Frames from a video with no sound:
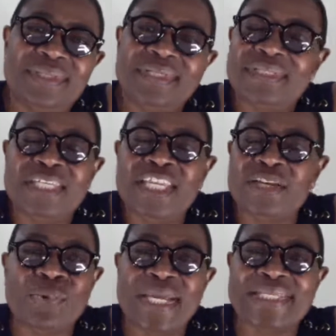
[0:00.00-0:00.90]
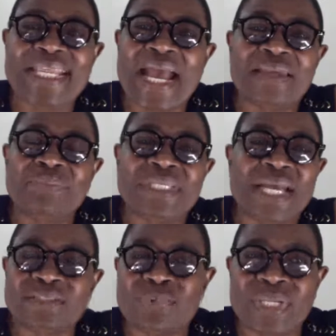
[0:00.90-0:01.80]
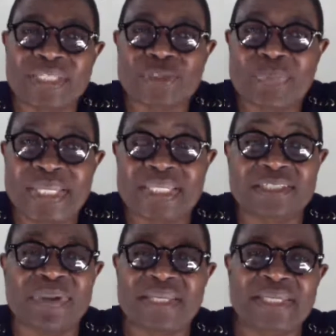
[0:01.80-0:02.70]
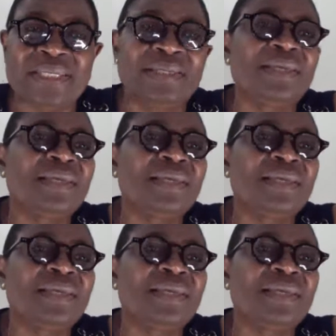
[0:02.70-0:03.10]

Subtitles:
He's a nickel and dime. He doesn't want to spend his money.